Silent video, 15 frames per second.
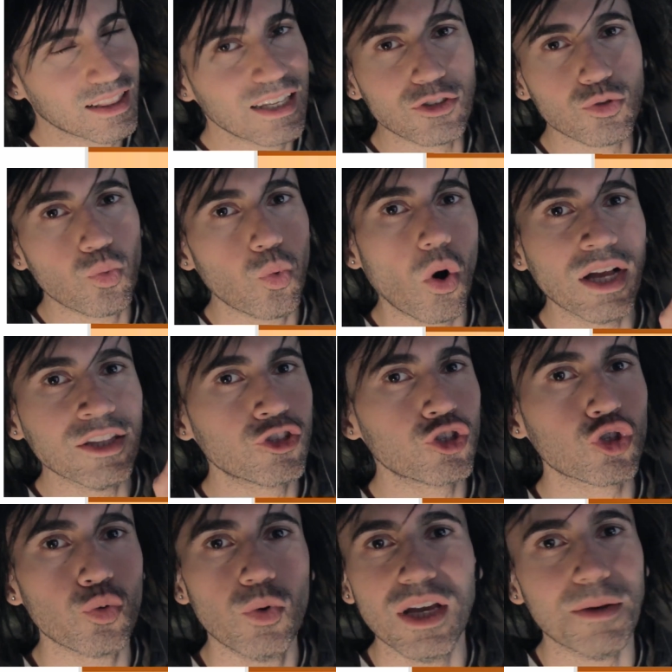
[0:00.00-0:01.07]
at least one
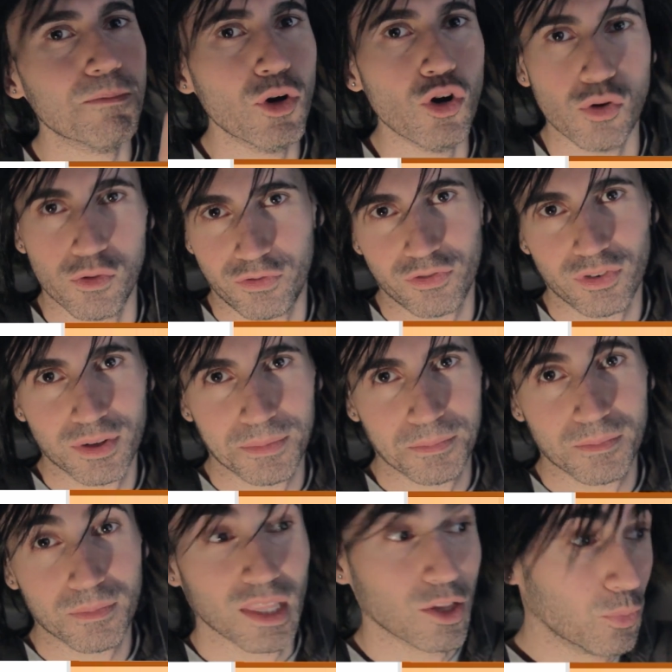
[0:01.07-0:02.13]
sweet move,
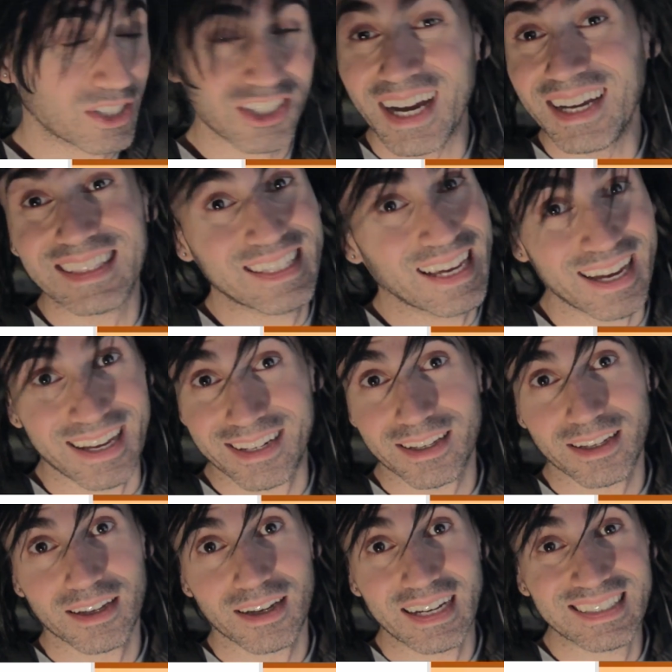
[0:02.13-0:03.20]
which I did.
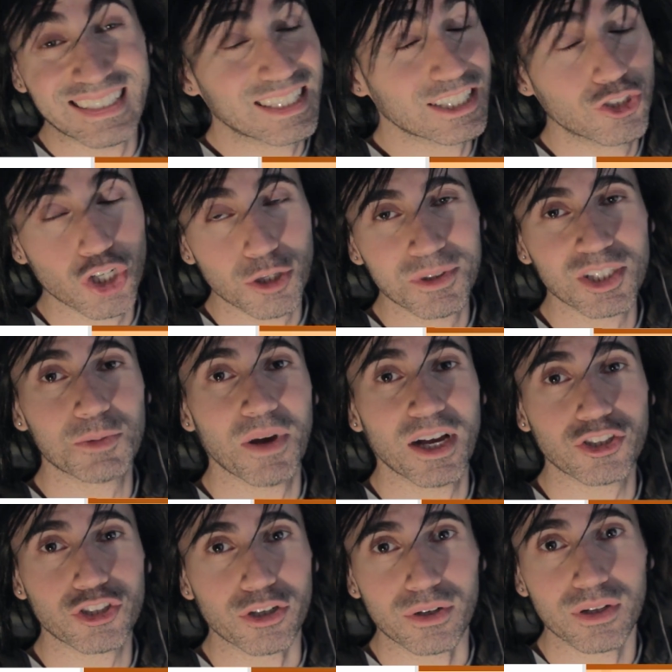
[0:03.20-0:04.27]
I did the German
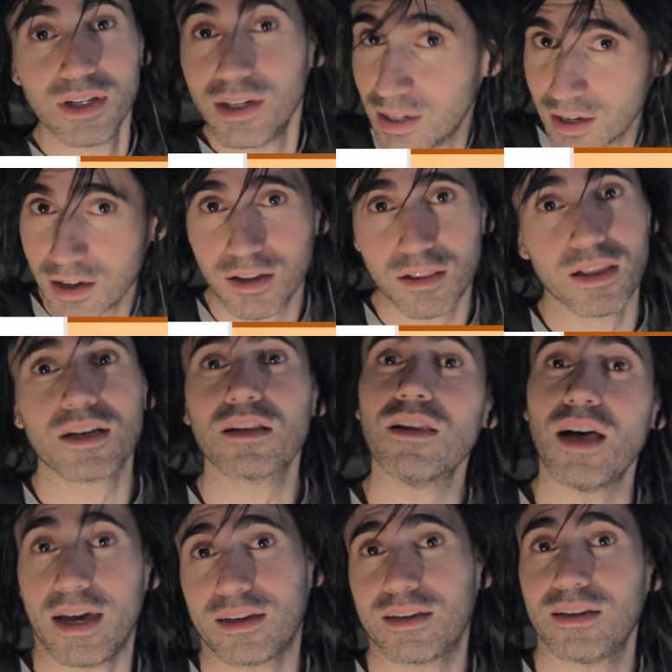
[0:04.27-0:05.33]
special. Click
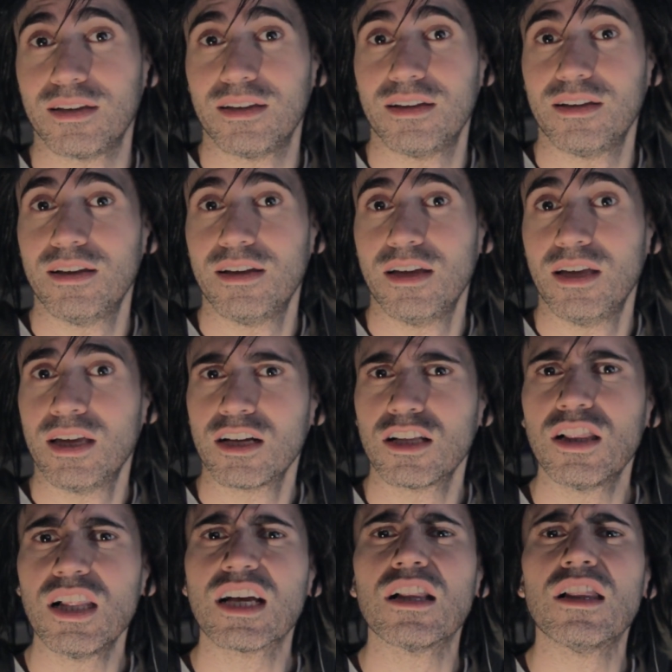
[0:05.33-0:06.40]
like.
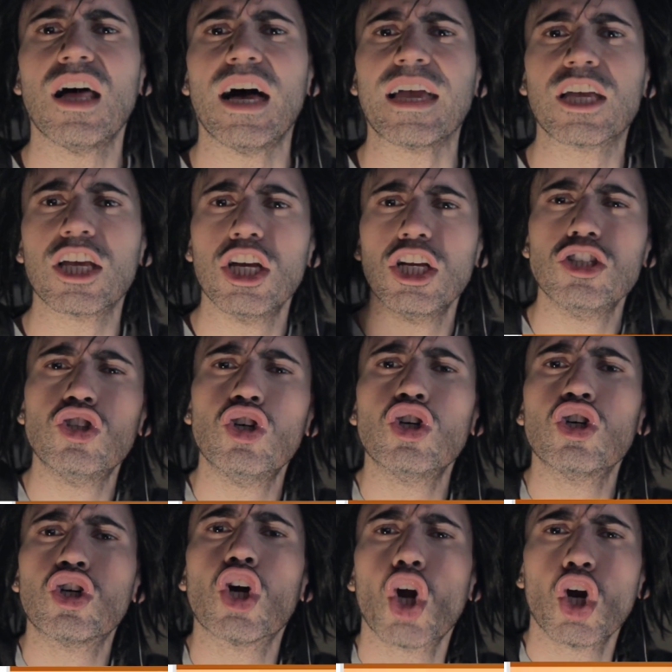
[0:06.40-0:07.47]
Click like to
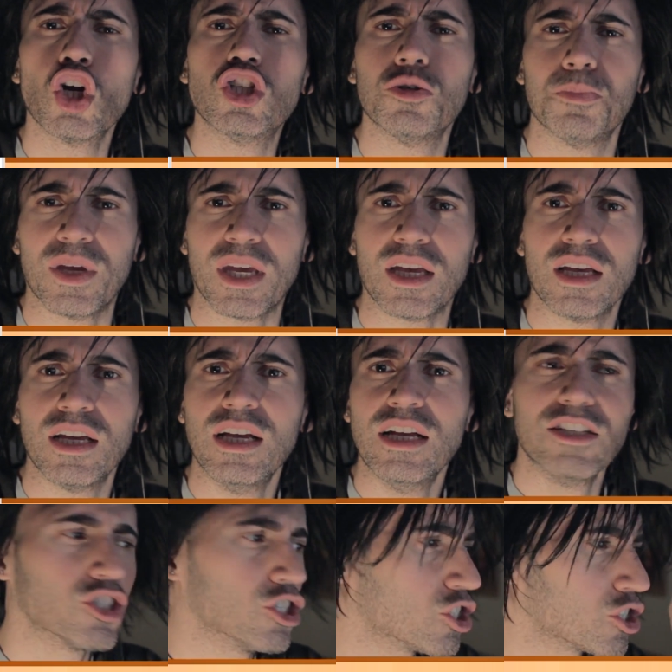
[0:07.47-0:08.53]
encourage me
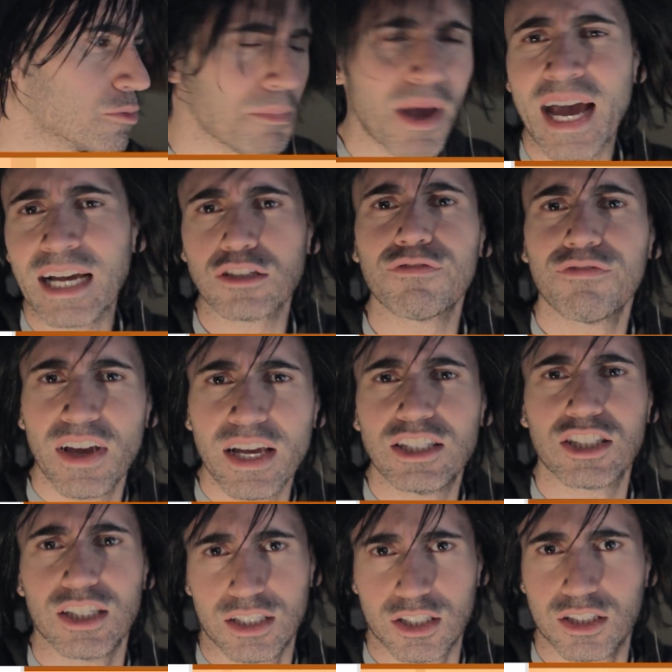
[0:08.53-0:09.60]
to smash
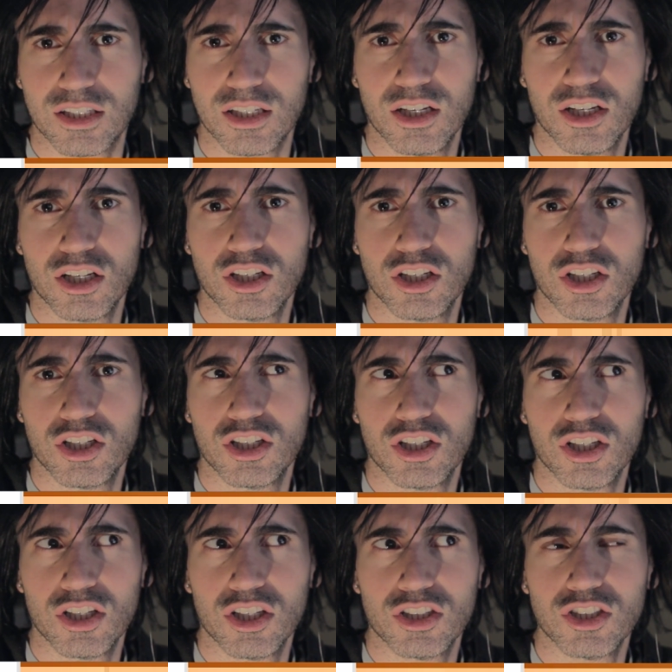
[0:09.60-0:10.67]
faces
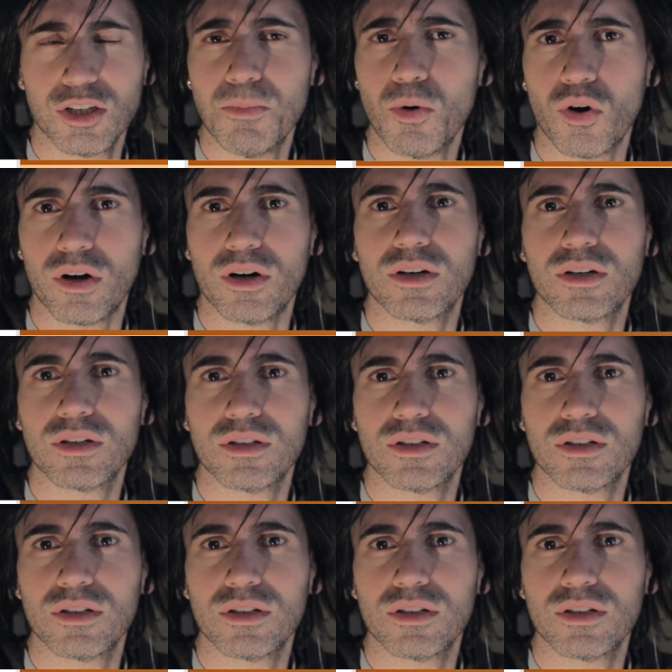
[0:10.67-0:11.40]
some more.